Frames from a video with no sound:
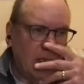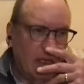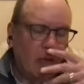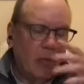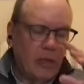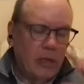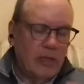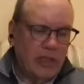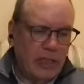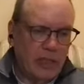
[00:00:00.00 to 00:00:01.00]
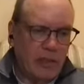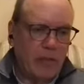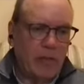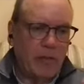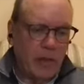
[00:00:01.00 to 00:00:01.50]
a real sense
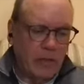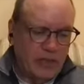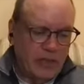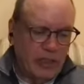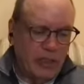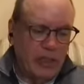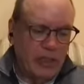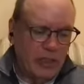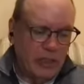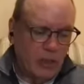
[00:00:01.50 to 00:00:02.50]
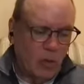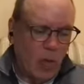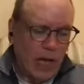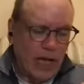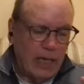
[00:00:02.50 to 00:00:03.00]
of of stillness and
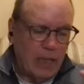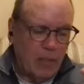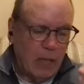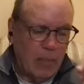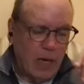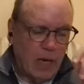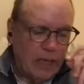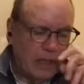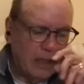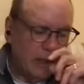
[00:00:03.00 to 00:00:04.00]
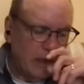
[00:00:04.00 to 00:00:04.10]
quiet in my mind,